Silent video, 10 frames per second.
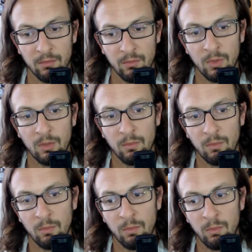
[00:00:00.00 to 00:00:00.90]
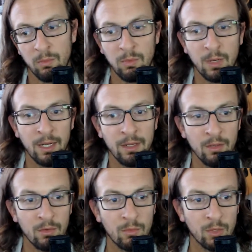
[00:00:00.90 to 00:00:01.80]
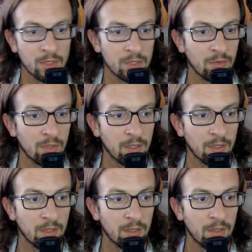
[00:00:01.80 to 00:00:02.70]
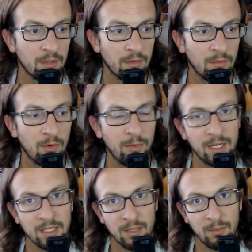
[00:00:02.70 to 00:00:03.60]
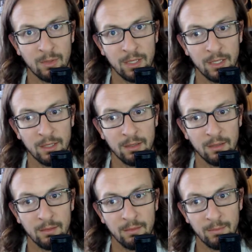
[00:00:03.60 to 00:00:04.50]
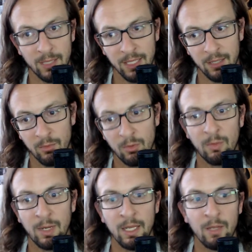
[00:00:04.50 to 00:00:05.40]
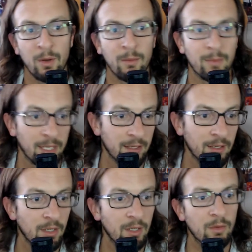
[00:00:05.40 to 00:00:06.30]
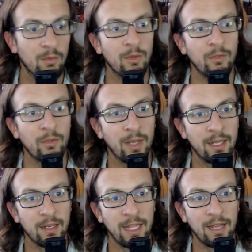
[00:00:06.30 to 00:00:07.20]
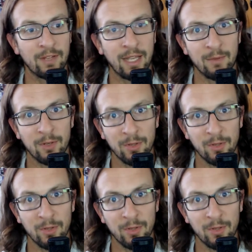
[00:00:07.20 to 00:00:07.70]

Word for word: Well, why do you work so hard? Well, because I want money. Well, why do you want money? Well, so I can have time to do